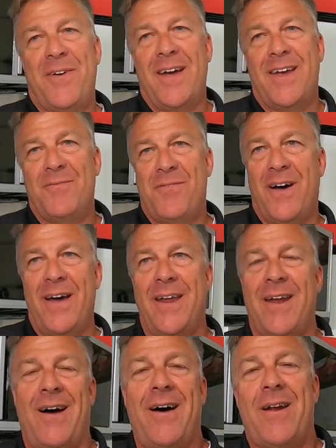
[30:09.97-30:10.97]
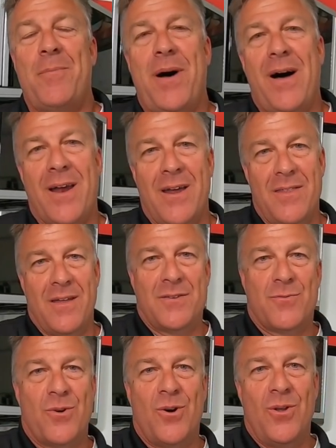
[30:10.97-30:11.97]
I could find an adobada
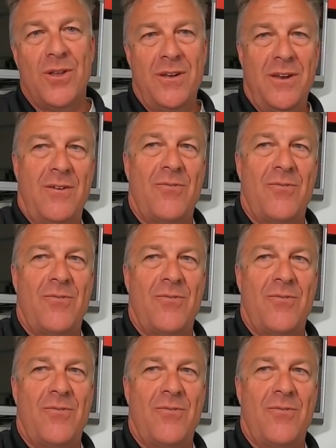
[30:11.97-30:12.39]
that's rolling